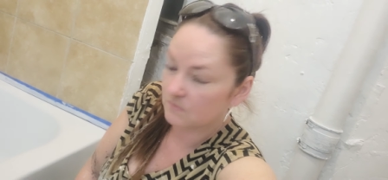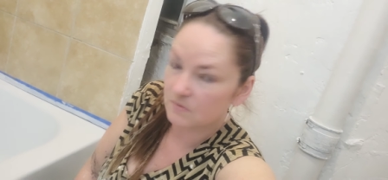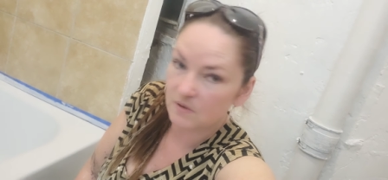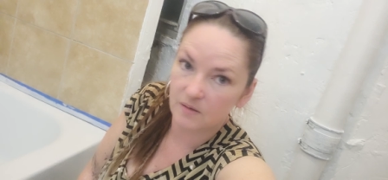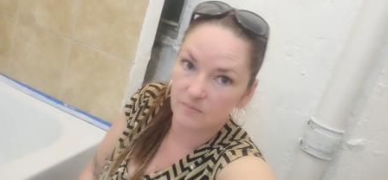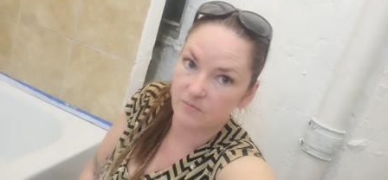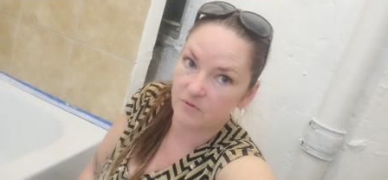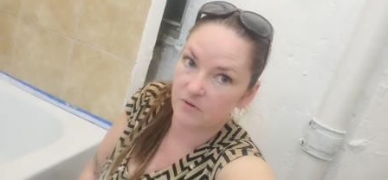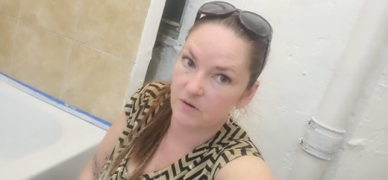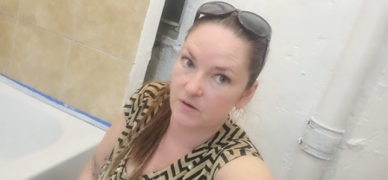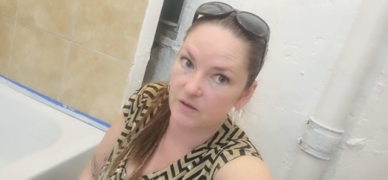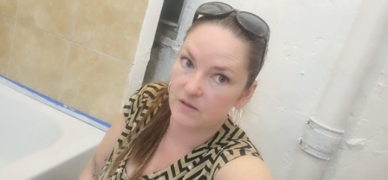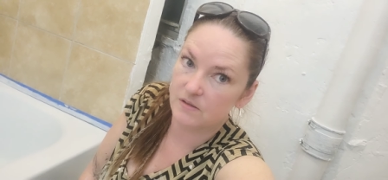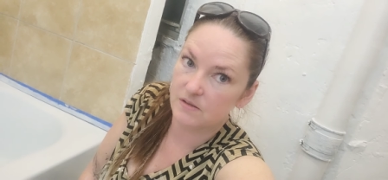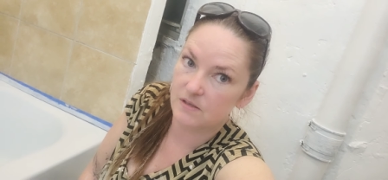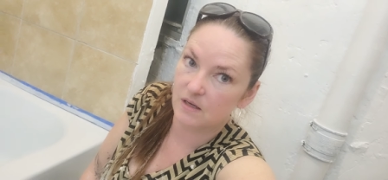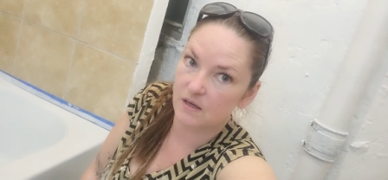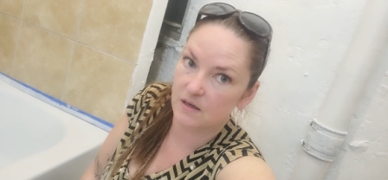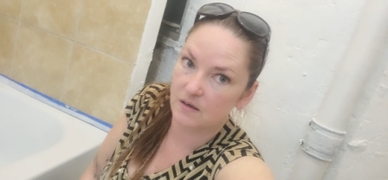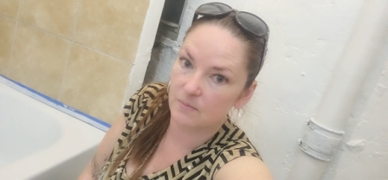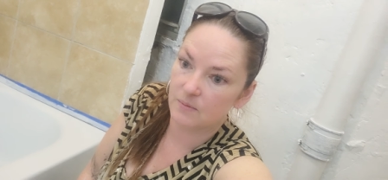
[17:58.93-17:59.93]
I'm very
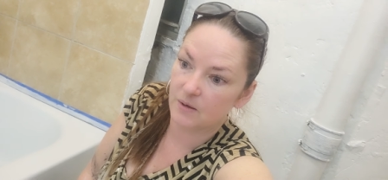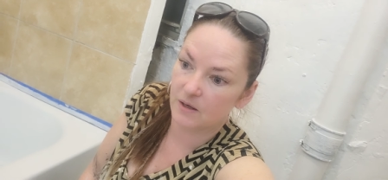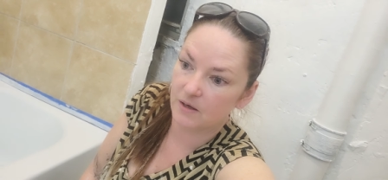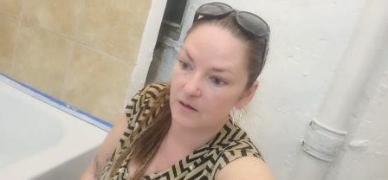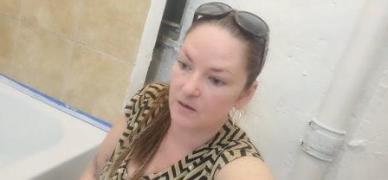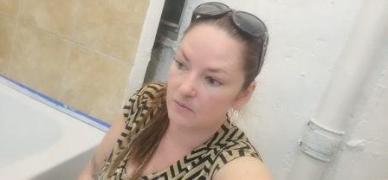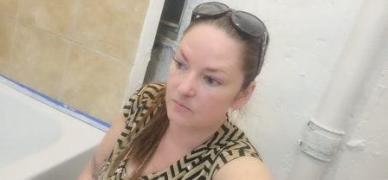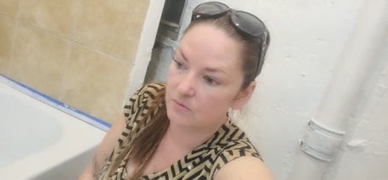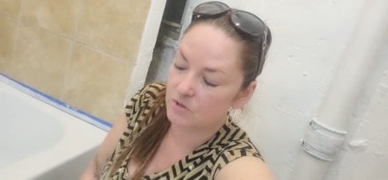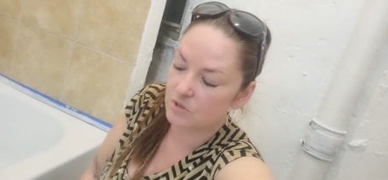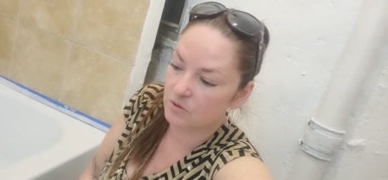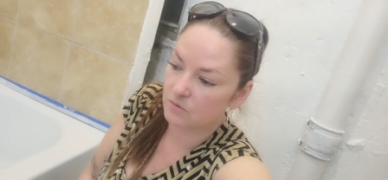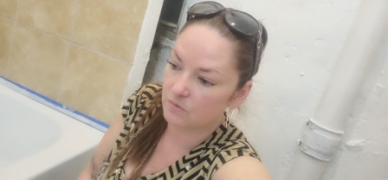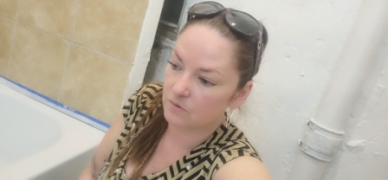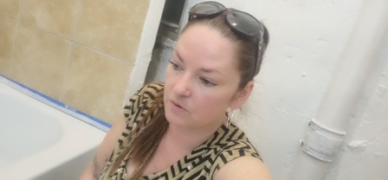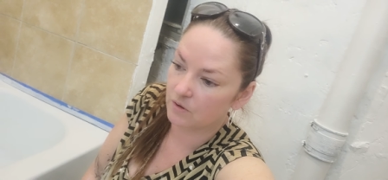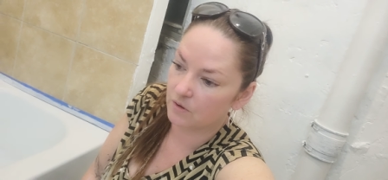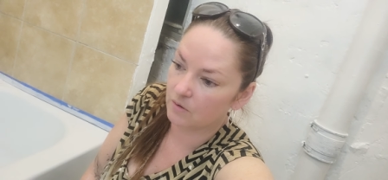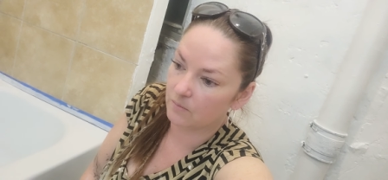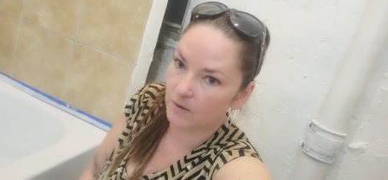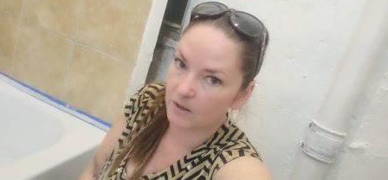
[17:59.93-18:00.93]
excited about it. I wish I would
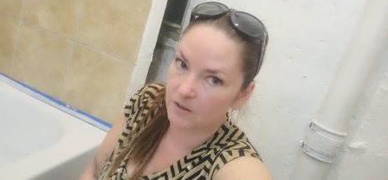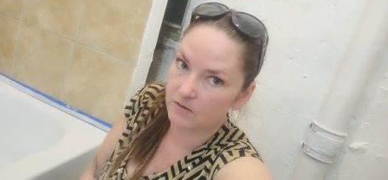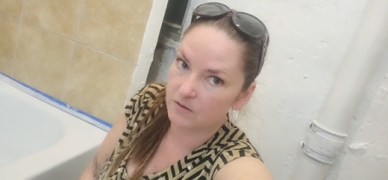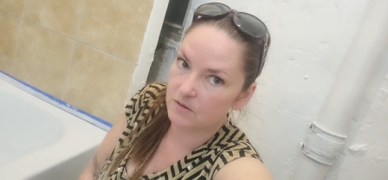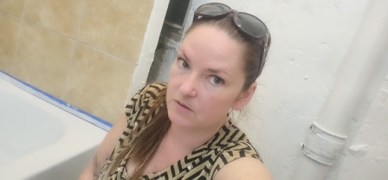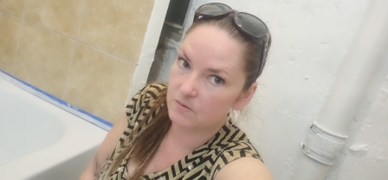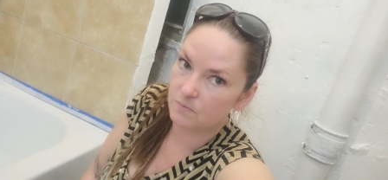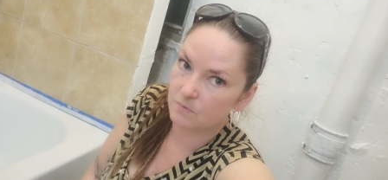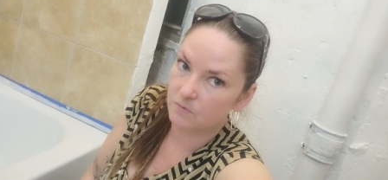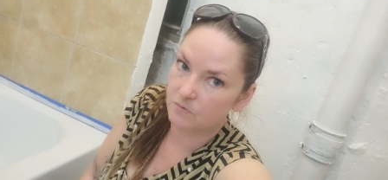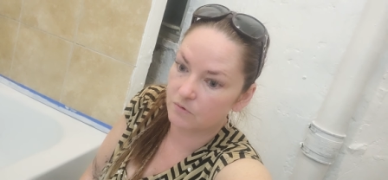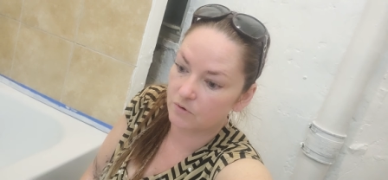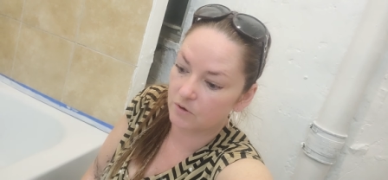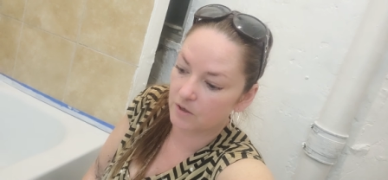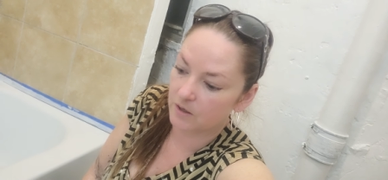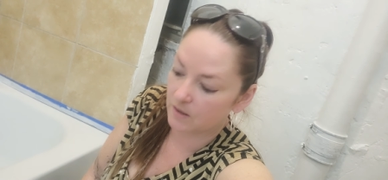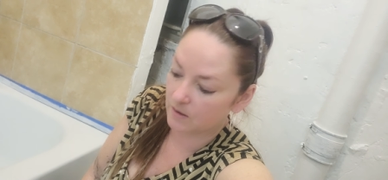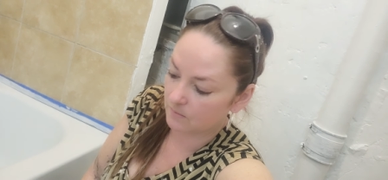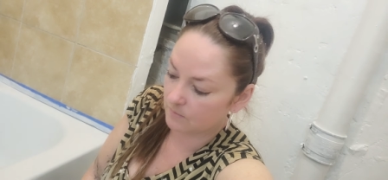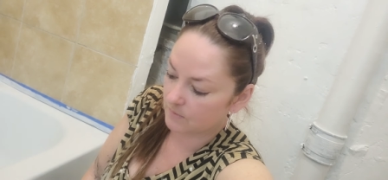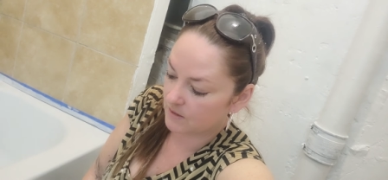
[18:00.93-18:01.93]
have known about this
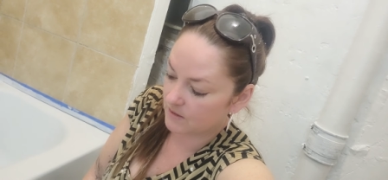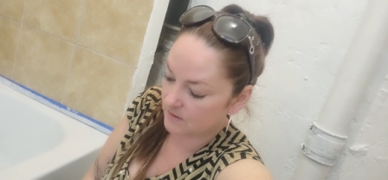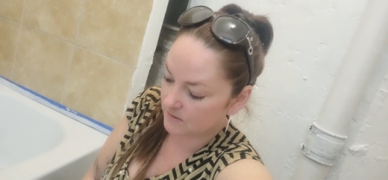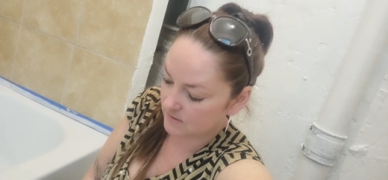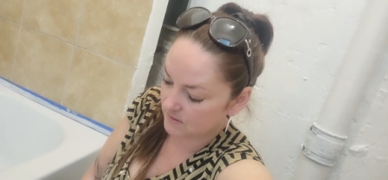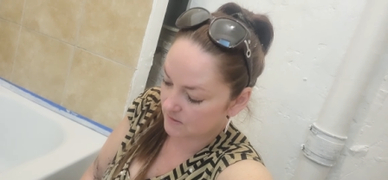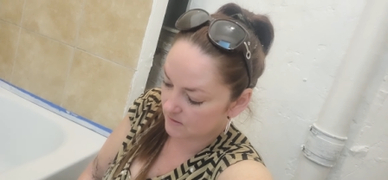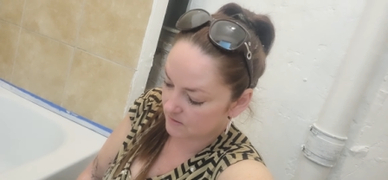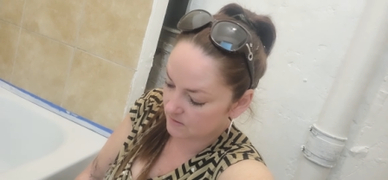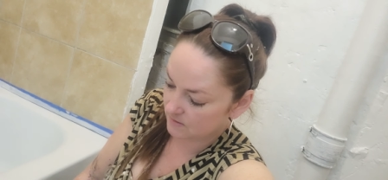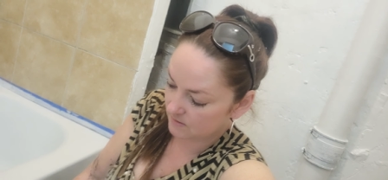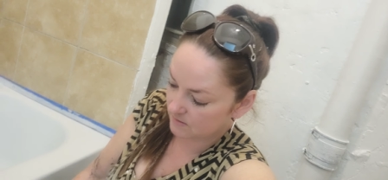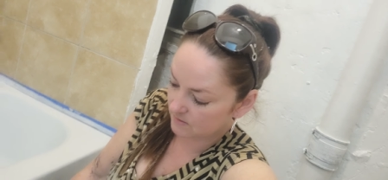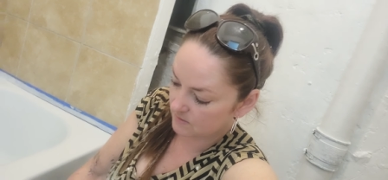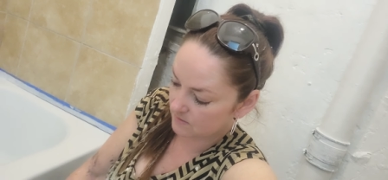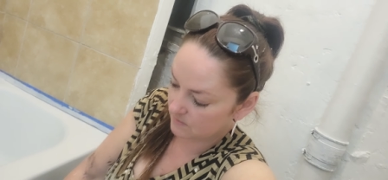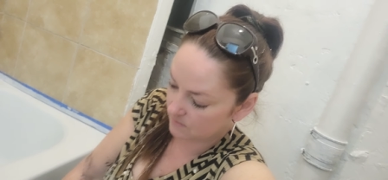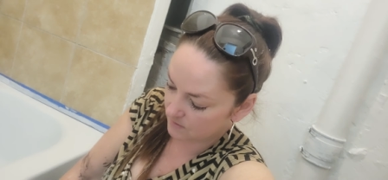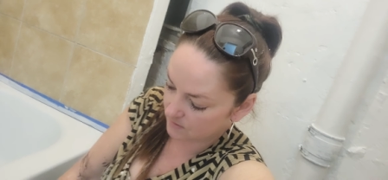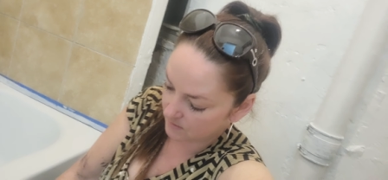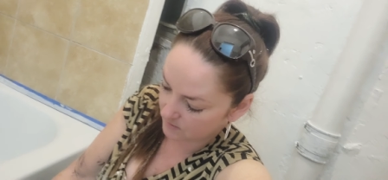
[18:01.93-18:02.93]
beforehand because
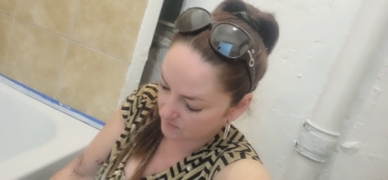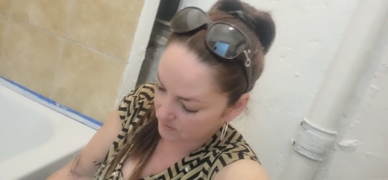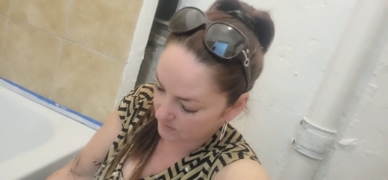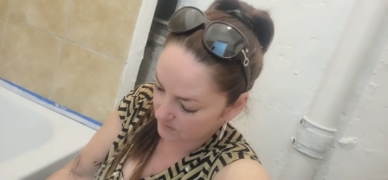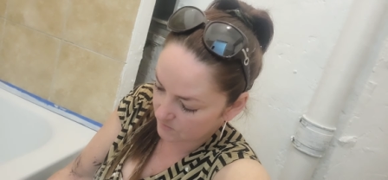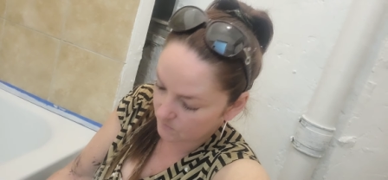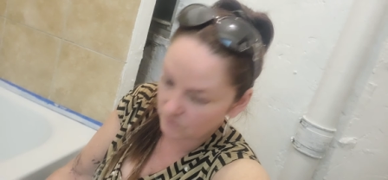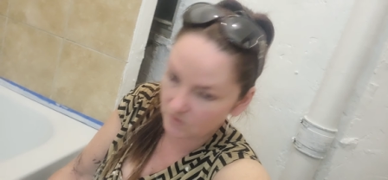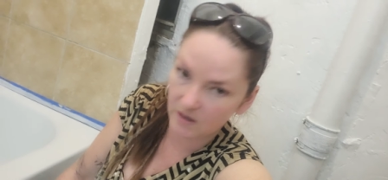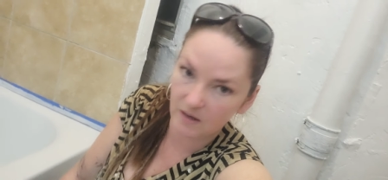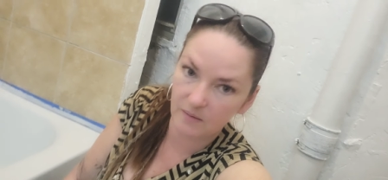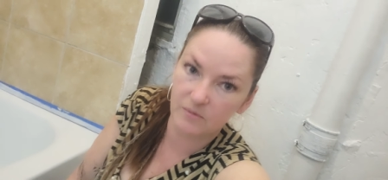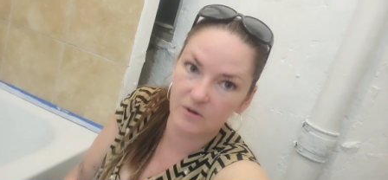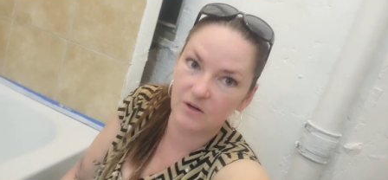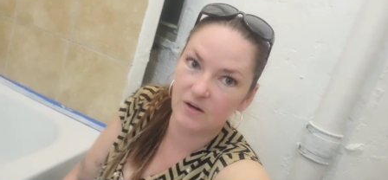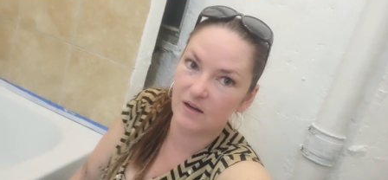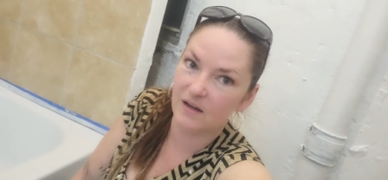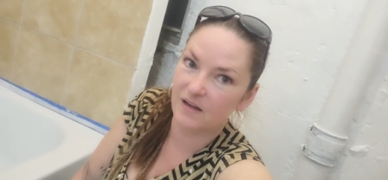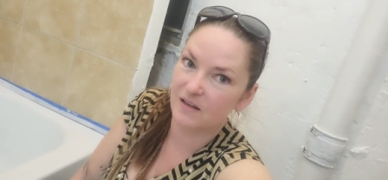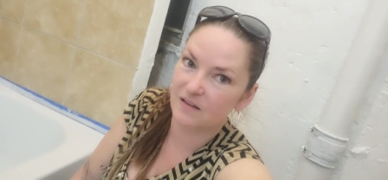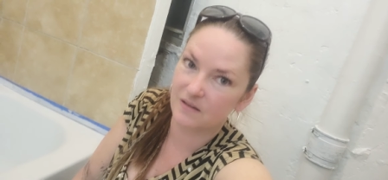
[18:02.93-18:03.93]
this primer,